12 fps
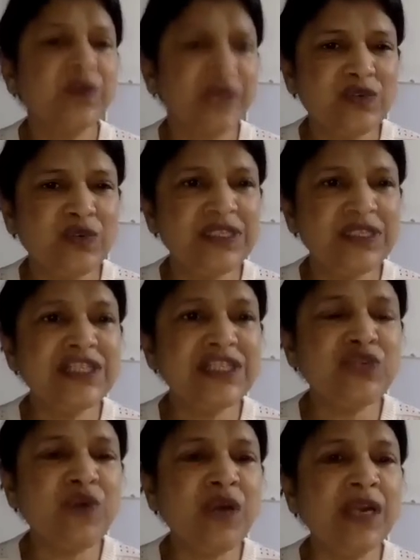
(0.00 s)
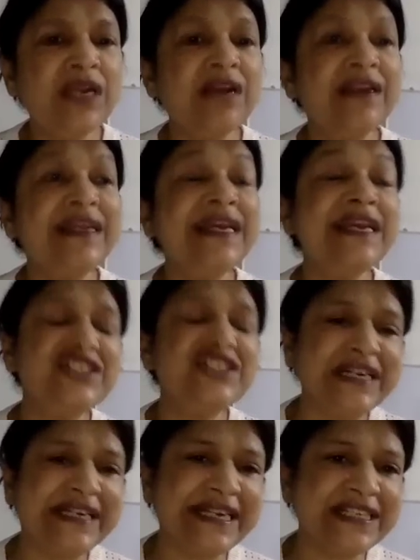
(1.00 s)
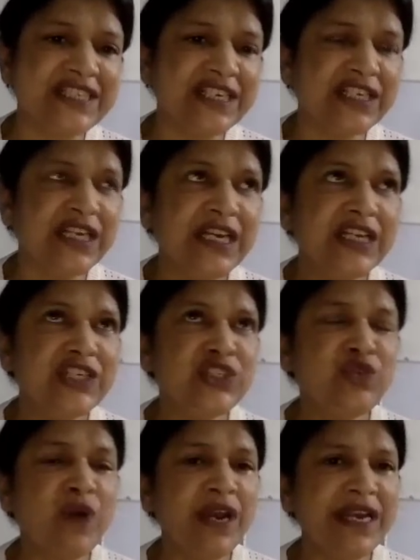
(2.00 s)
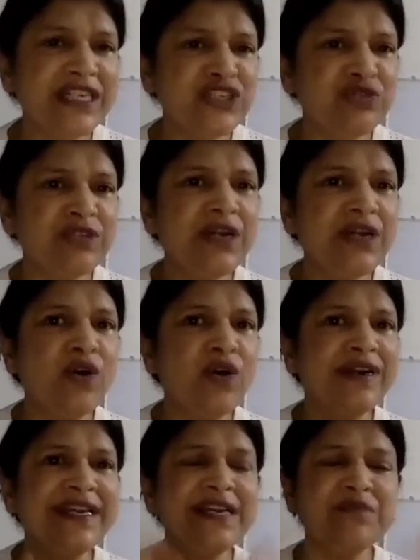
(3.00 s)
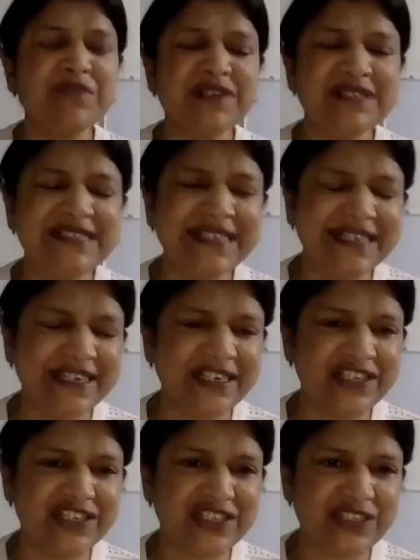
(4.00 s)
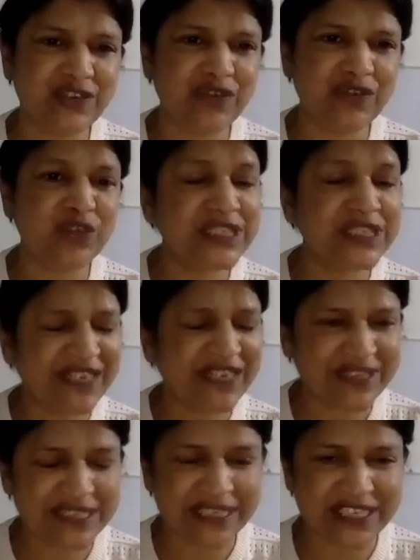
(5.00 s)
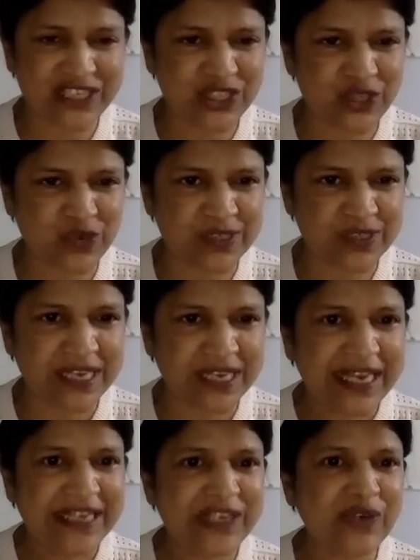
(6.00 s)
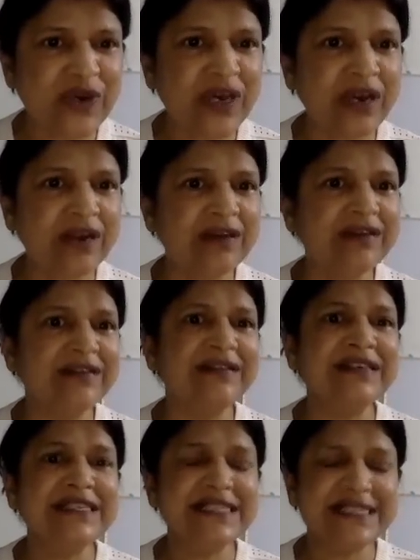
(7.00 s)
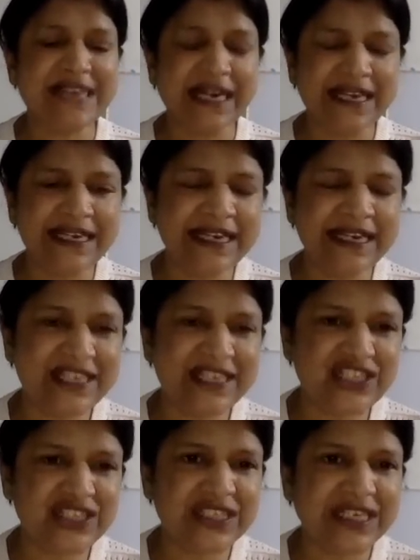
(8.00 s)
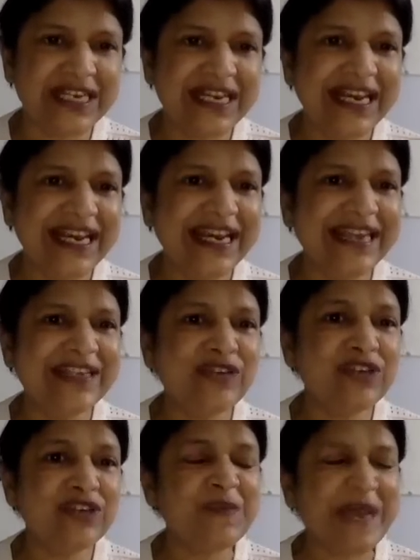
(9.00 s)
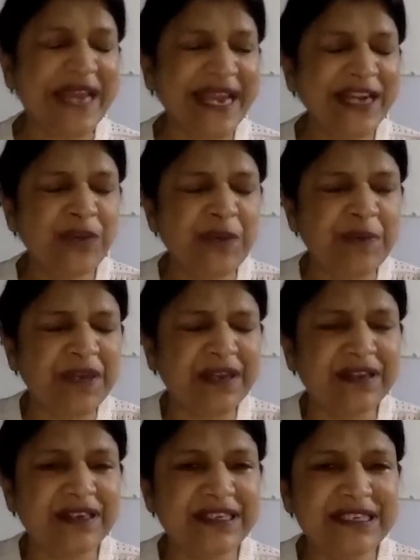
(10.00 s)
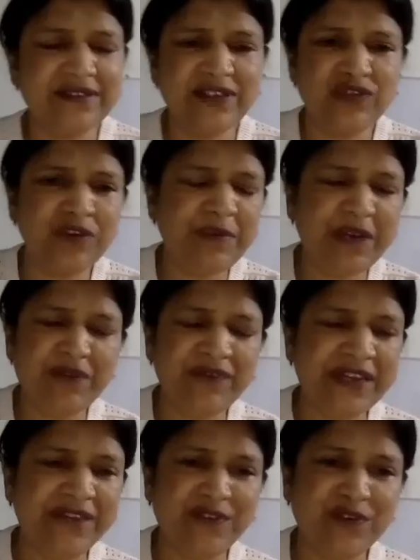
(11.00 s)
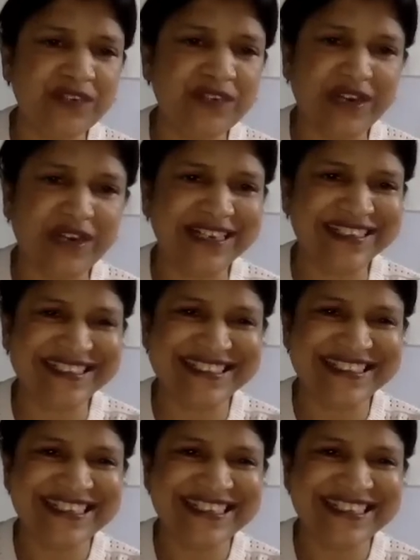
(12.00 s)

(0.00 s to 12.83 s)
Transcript: So, since you are learning English literature, you are actually already immersed in English. You are watching Netflix English shows, you are studying English, and you are speaking to people. You will become very fluent one day.